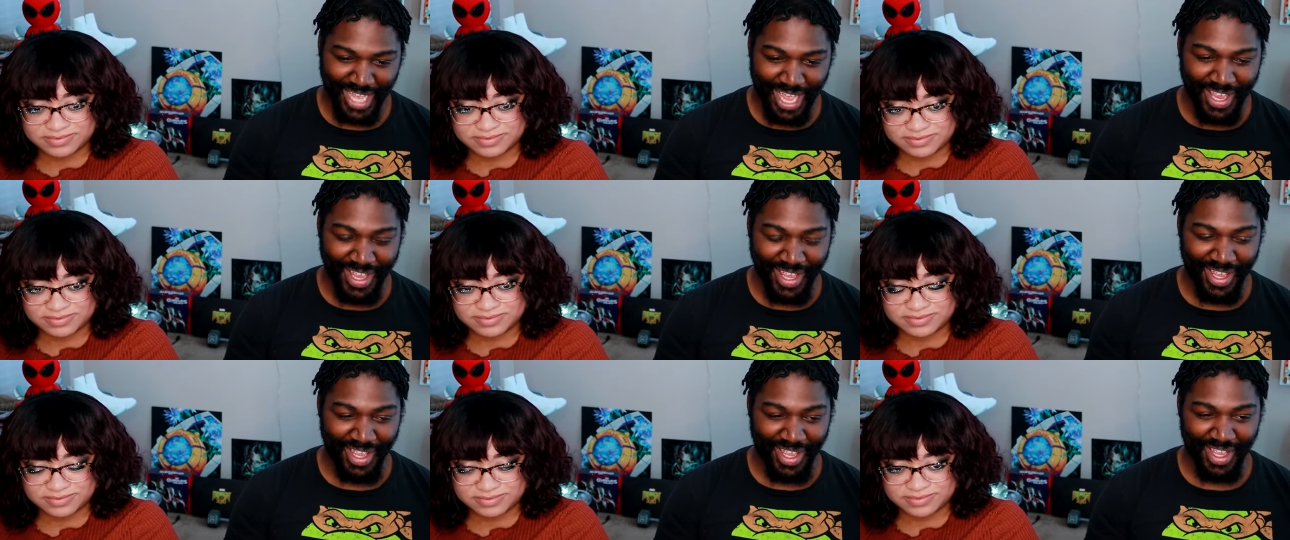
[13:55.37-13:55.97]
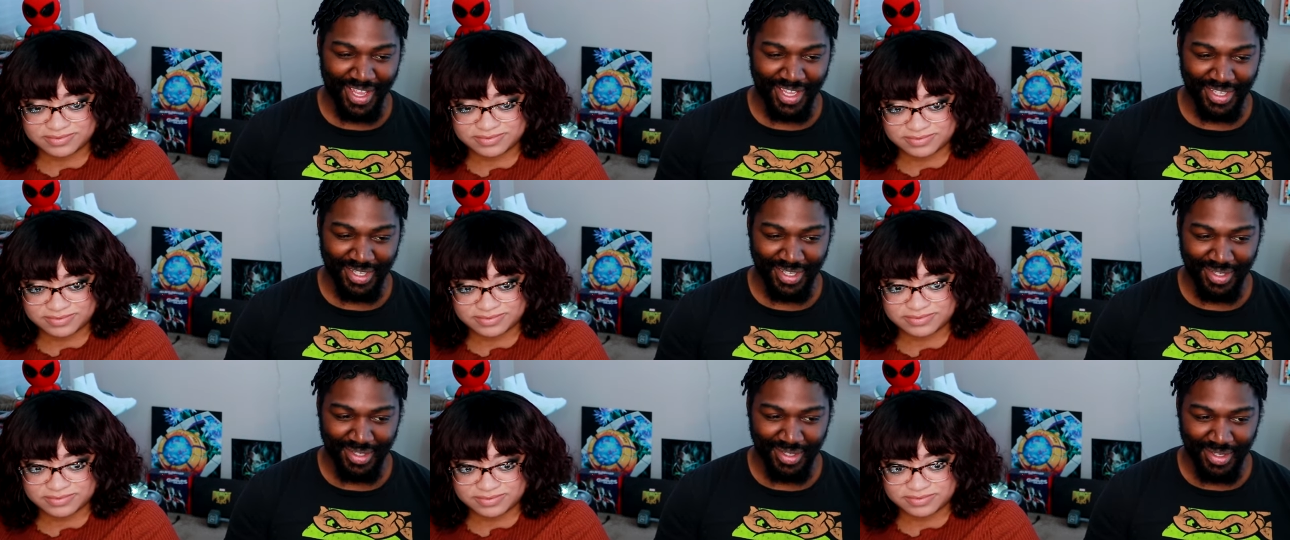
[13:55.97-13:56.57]
Speaker 1: Hey,
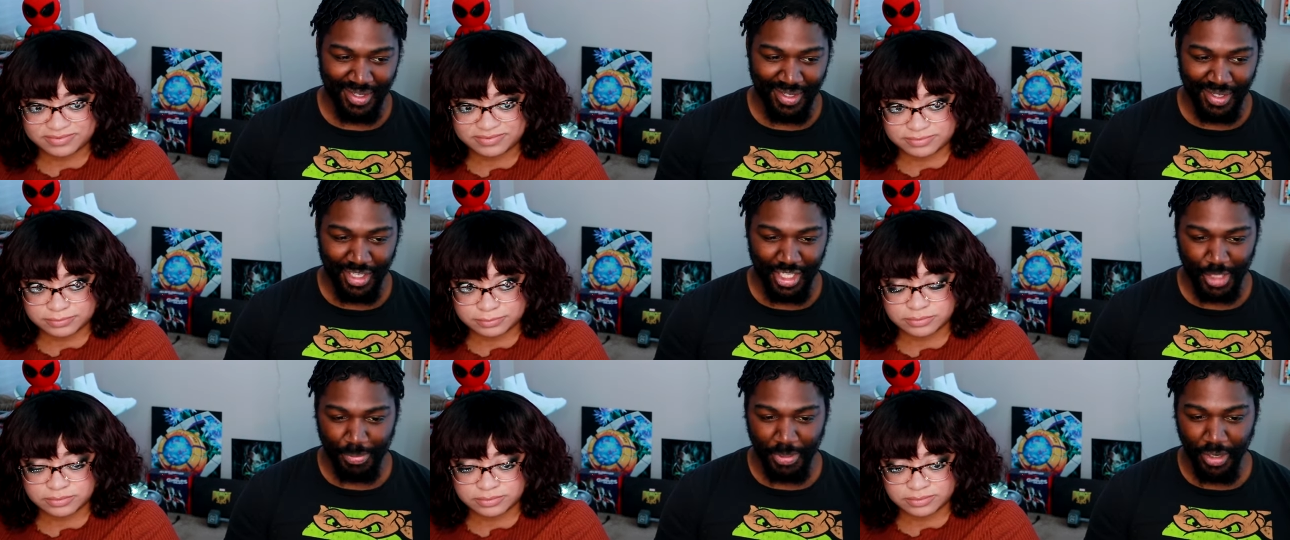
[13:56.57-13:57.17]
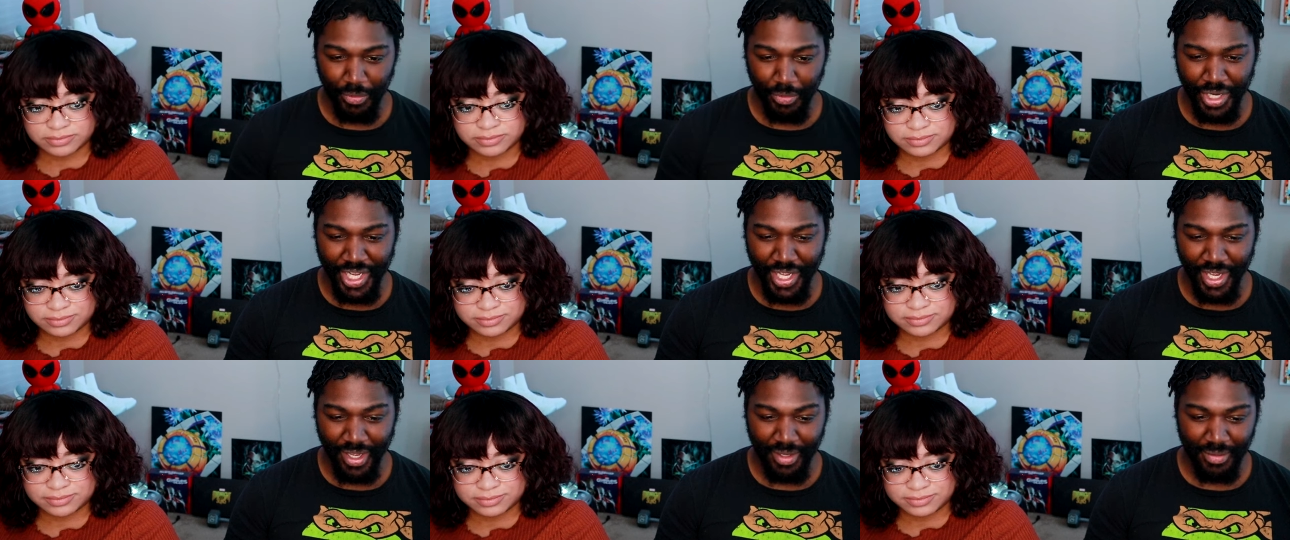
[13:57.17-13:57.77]
spin a Rooney
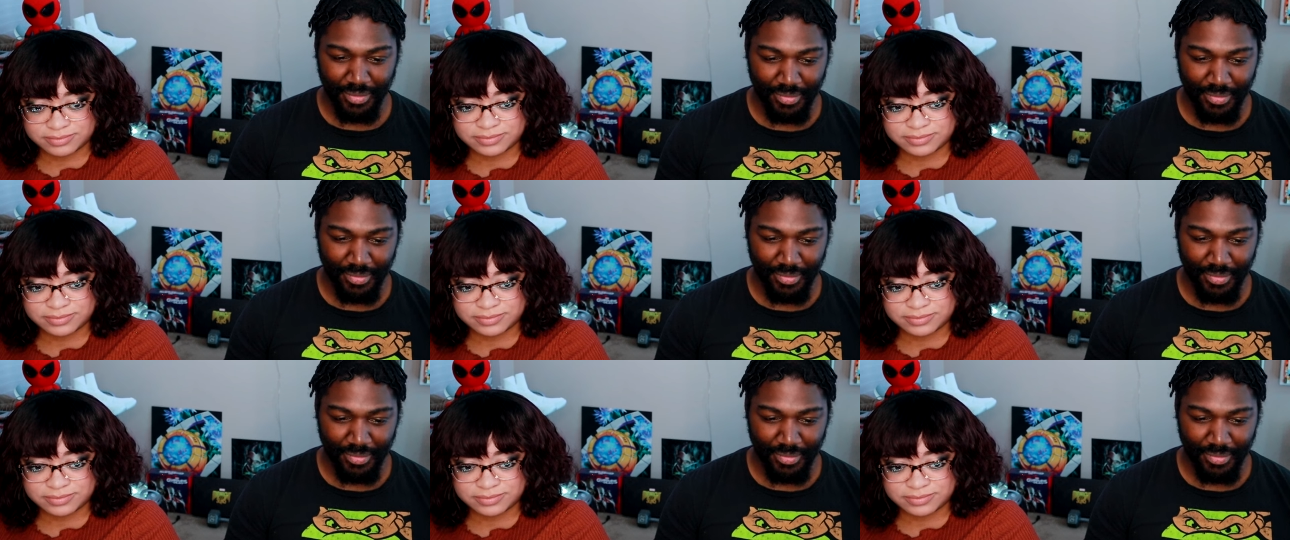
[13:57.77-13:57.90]
kick.